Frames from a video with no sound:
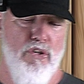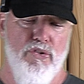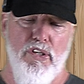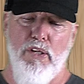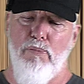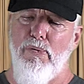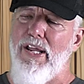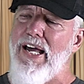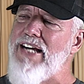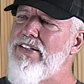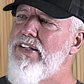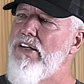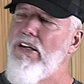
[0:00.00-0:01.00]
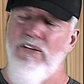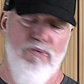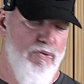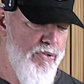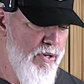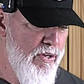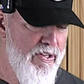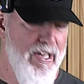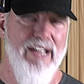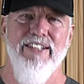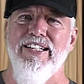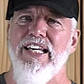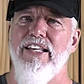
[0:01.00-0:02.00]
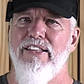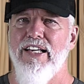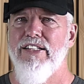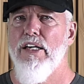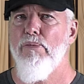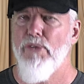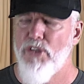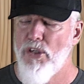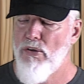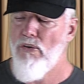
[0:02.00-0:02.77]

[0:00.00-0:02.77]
you can see the plastic was on that teeth. That's how much it